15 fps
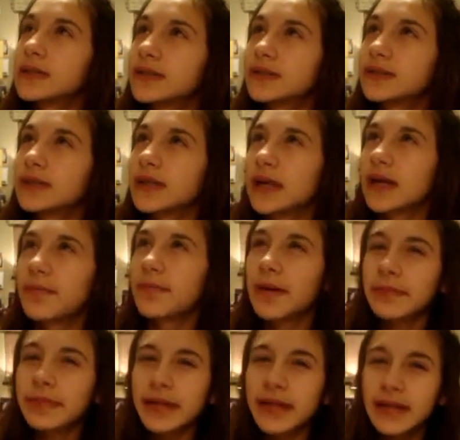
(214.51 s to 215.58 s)
Just like a
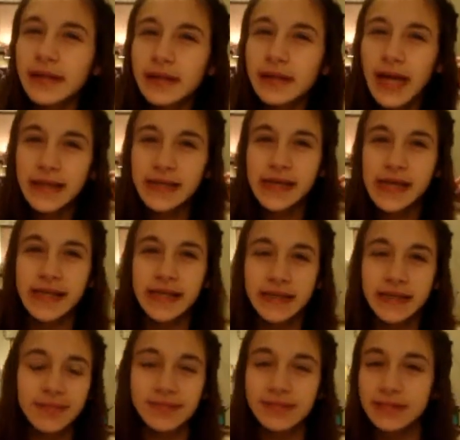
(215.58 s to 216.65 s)
pumpkin latte,
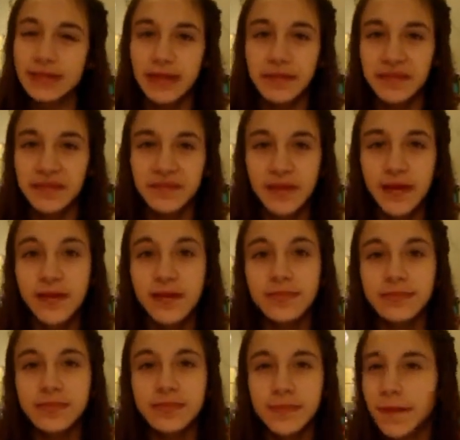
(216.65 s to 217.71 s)
some type of... oh,
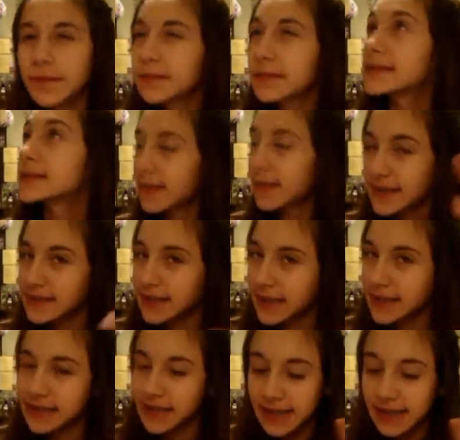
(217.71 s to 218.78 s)
pumpkin spice
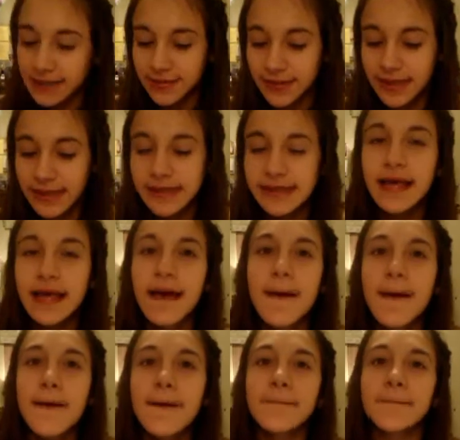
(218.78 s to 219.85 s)
latte, that's what it is.
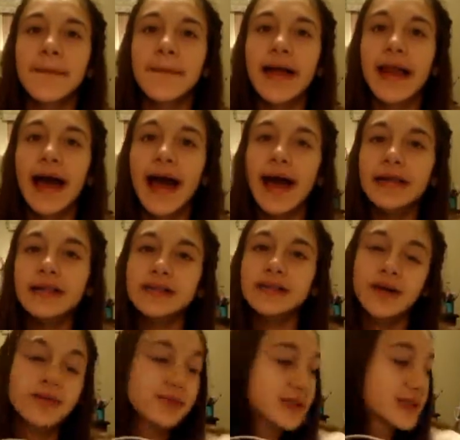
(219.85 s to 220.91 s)
But I
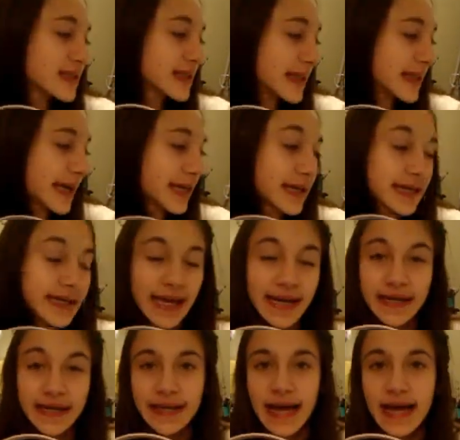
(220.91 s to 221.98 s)
don't like
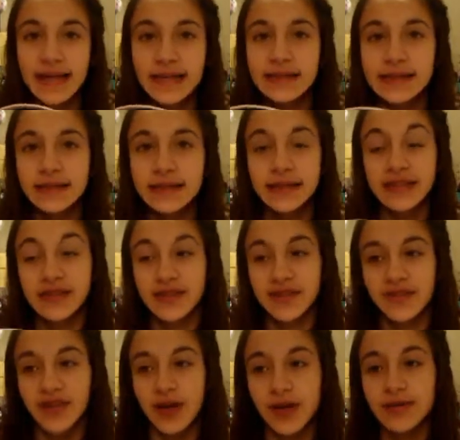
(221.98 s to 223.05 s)
getting that, either
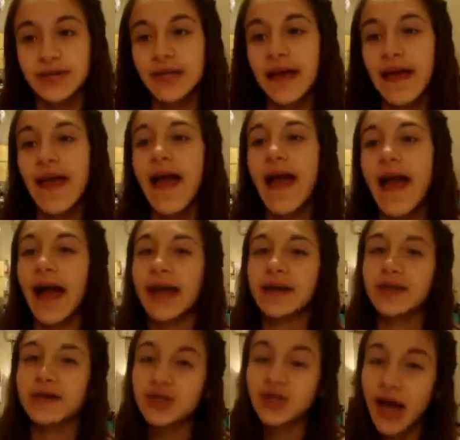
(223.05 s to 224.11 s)
of those. I
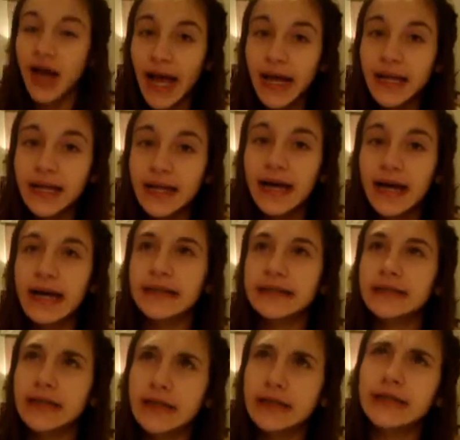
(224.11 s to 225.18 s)
tried a
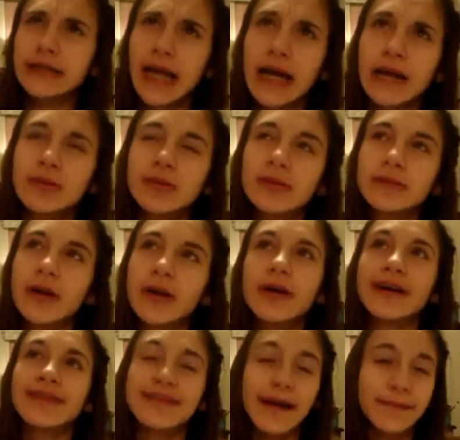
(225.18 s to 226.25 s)
salted caramel
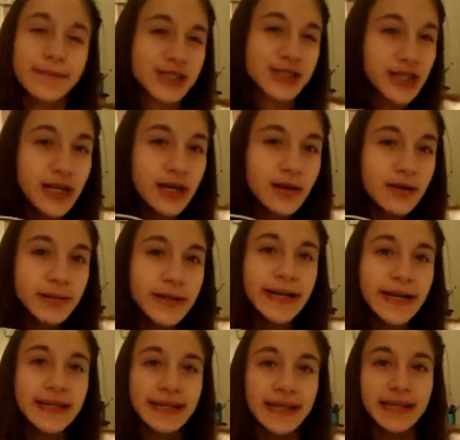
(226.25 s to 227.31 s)
mocha frappuccino, but I
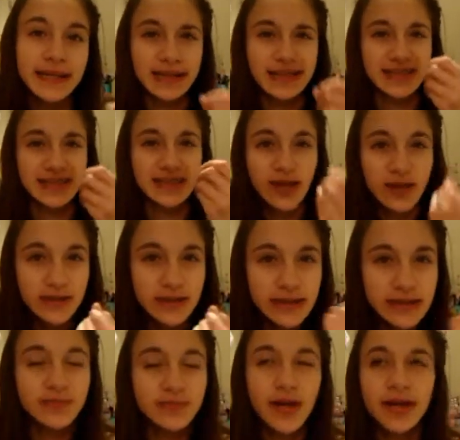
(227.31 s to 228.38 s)
didn't like the
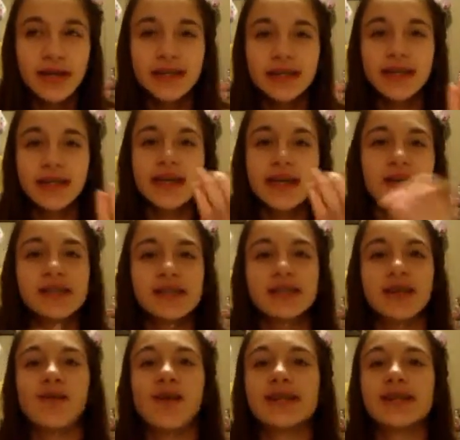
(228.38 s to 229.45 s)
salted part.
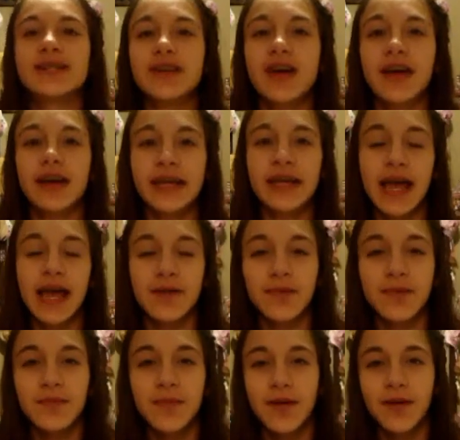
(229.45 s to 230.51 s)
So I just got a
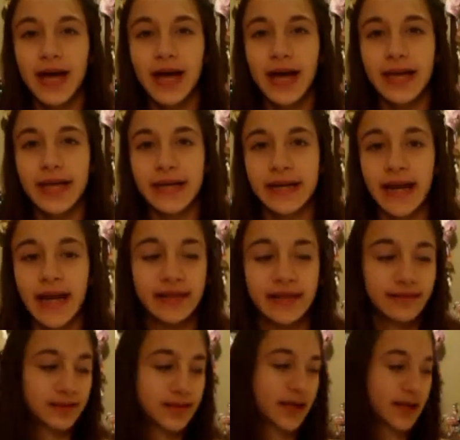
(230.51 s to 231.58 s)
caramel mocha, and
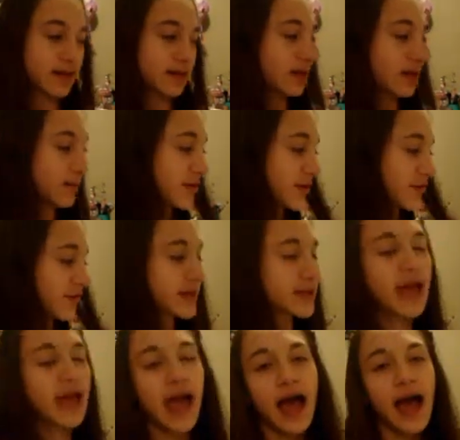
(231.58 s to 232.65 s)
okay, I'm gonna move this.
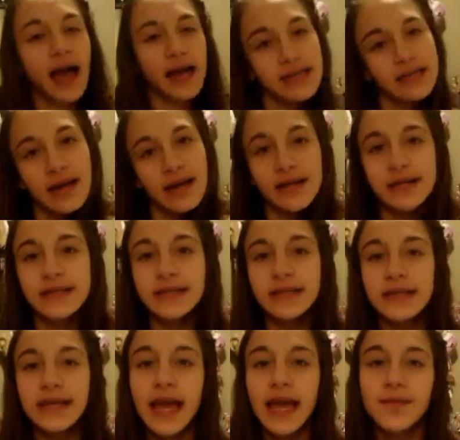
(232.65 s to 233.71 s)
I just got a
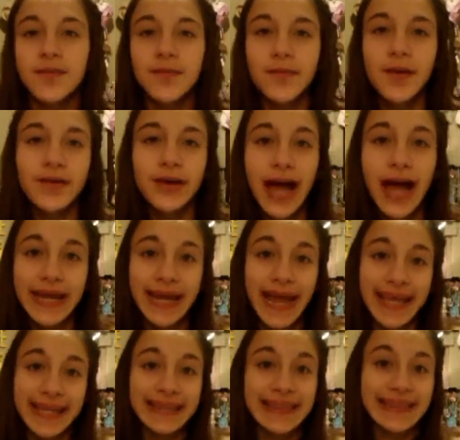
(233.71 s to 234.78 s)
caramel mocha, and
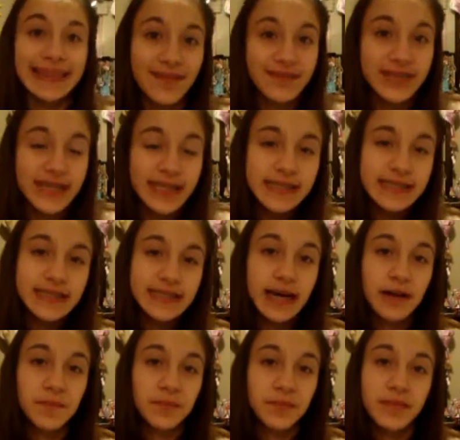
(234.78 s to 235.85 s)
I loved it.
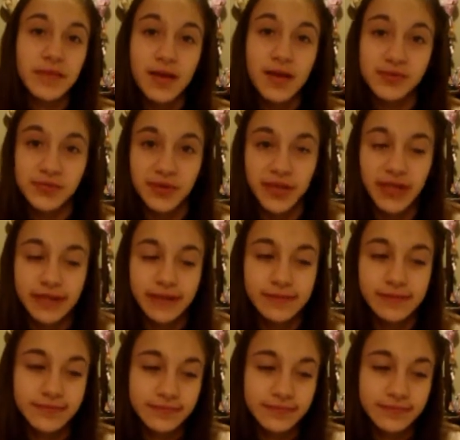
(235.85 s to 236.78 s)
It was really good.